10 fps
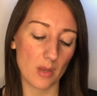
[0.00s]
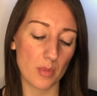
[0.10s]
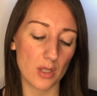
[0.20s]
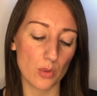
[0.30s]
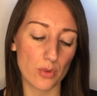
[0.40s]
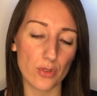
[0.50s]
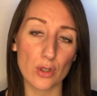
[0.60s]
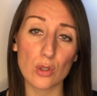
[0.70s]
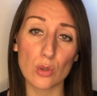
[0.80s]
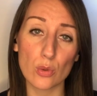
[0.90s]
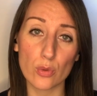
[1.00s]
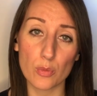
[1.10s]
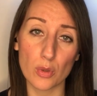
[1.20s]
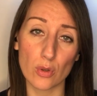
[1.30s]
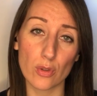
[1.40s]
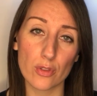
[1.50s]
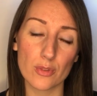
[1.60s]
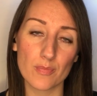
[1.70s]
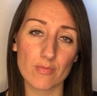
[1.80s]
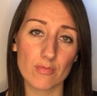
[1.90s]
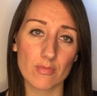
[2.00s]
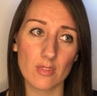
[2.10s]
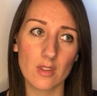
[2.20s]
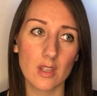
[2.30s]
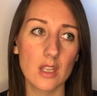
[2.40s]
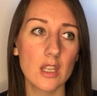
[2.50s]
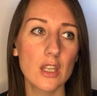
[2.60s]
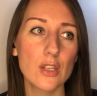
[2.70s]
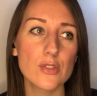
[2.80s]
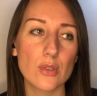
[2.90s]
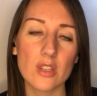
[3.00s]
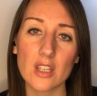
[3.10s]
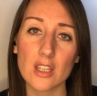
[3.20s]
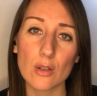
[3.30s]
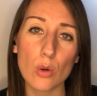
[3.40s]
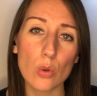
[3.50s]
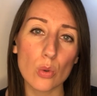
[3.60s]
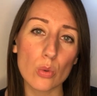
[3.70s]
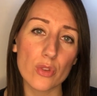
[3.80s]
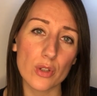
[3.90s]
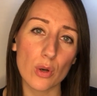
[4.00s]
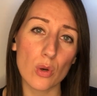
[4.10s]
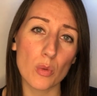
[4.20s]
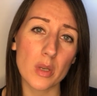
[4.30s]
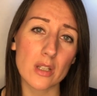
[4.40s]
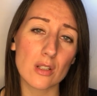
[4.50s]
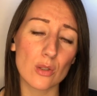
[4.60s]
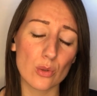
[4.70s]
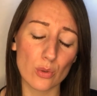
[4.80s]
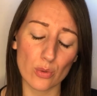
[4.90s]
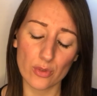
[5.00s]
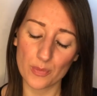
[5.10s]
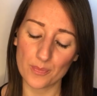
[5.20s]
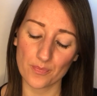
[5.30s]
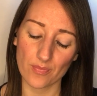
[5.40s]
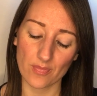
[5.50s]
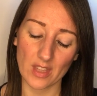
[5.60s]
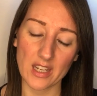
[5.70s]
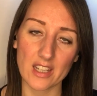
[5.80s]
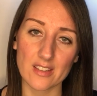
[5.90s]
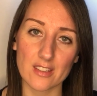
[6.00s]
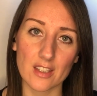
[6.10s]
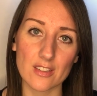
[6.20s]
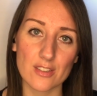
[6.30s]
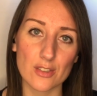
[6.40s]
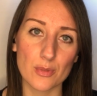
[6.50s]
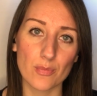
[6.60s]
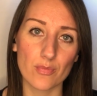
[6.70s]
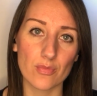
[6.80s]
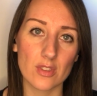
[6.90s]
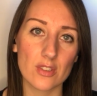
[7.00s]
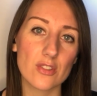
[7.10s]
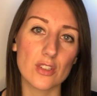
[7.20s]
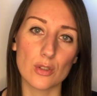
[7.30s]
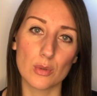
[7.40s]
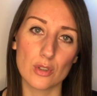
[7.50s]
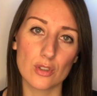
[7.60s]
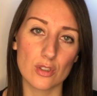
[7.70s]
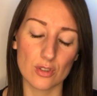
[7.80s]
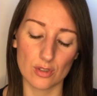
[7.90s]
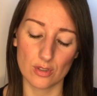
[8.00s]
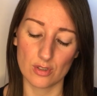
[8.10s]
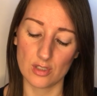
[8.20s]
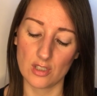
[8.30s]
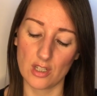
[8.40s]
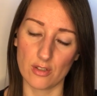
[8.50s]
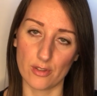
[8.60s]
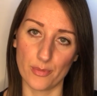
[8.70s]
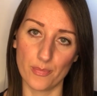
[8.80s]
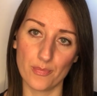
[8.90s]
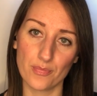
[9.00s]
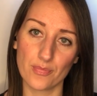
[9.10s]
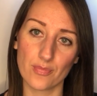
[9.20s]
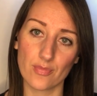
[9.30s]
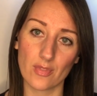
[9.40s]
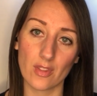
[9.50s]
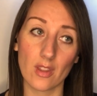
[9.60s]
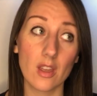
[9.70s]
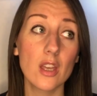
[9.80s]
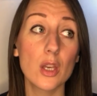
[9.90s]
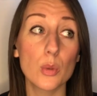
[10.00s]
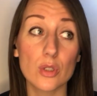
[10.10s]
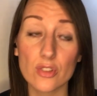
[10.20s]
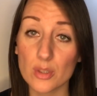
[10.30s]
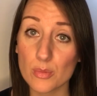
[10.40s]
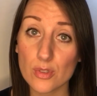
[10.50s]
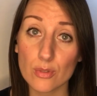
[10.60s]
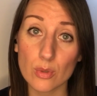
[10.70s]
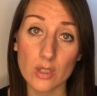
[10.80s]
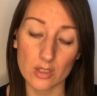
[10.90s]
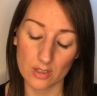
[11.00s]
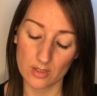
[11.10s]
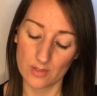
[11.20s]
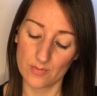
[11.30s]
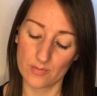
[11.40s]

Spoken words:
but it was the clothes moths. So they ate holes in all my clothes, and I had to get some cedarwood to deter them, which seems to have worked.